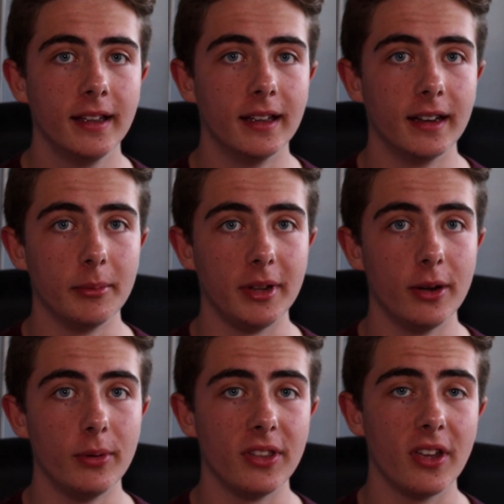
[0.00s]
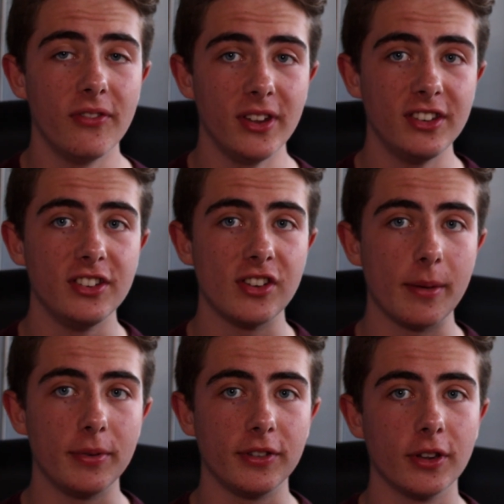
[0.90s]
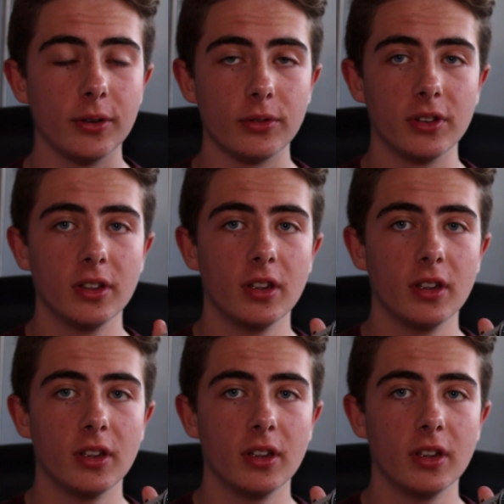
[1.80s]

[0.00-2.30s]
and I'm here with a vintage episode